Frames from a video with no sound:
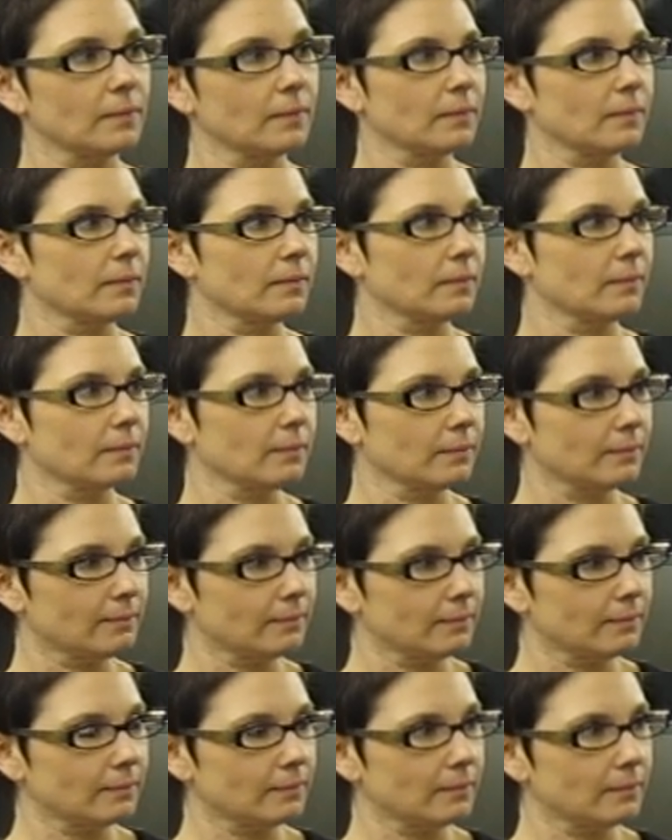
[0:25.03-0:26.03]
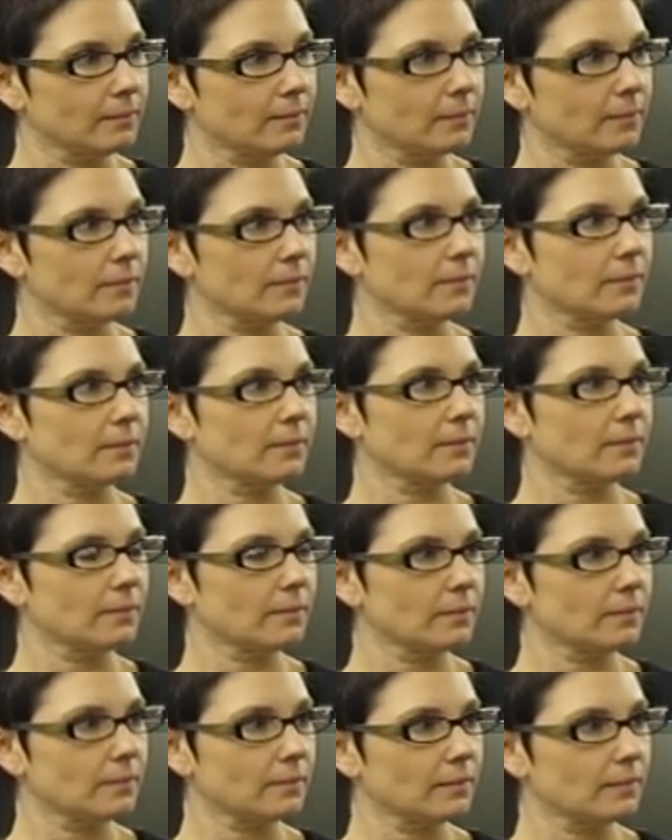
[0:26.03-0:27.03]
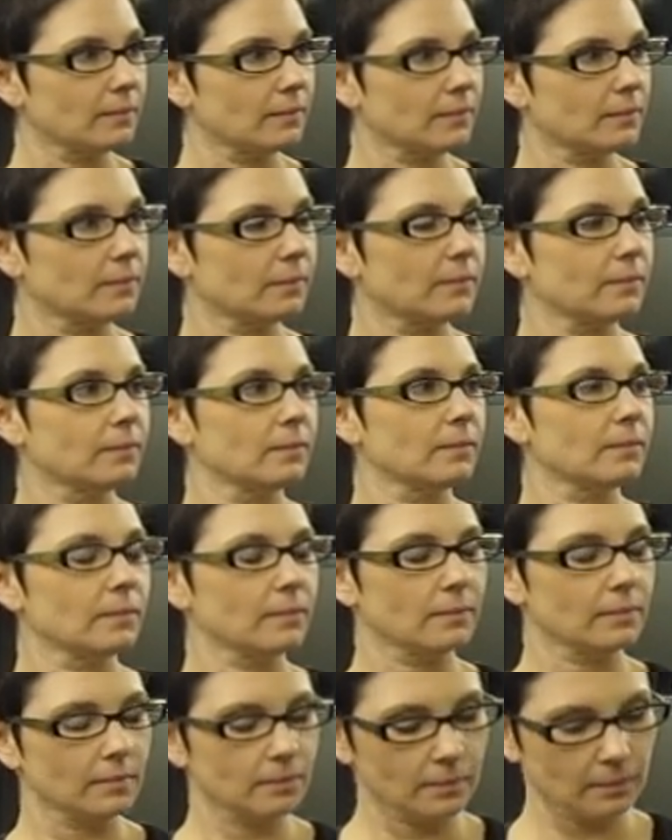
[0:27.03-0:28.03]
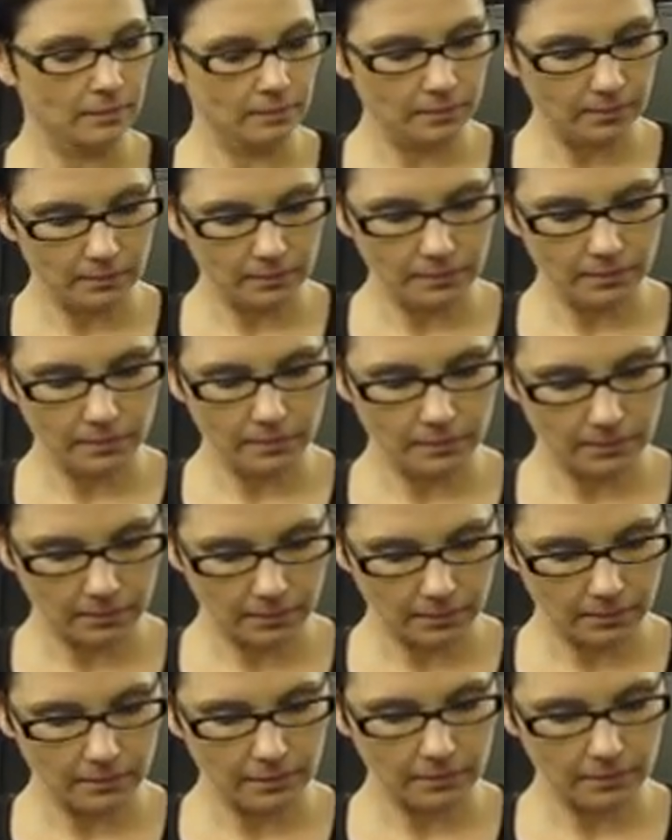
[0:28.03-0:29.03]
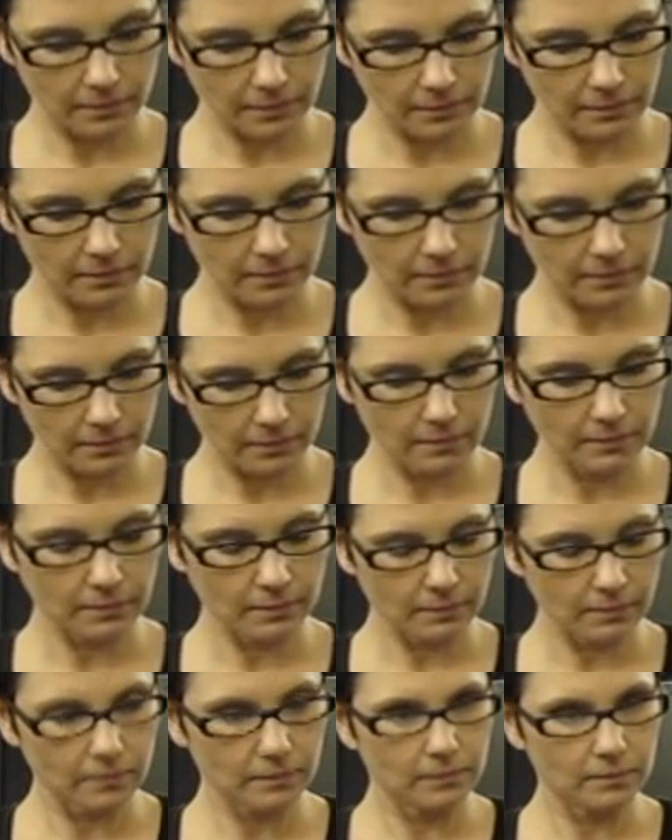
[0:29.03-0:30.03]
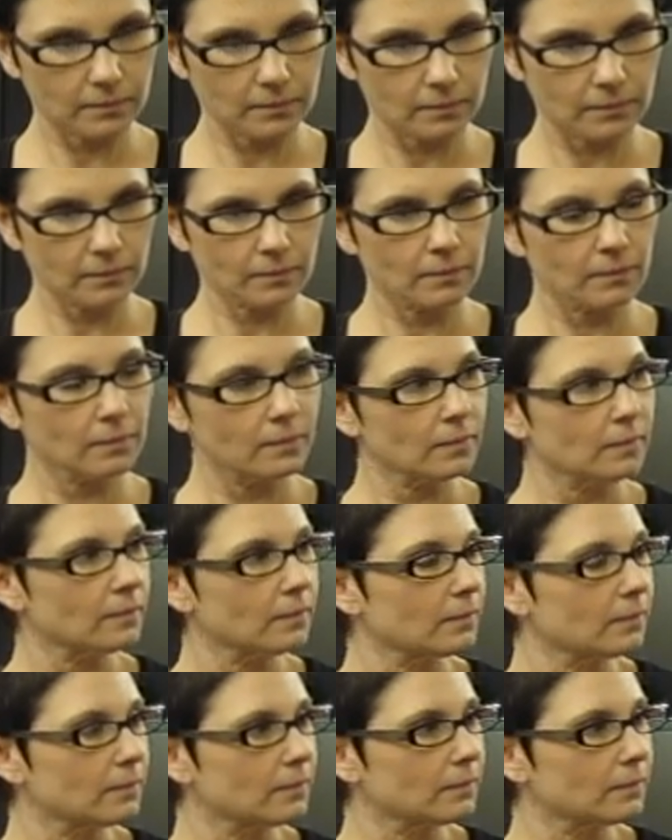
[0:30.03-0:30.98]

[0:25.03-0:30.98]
The person shown says nothing.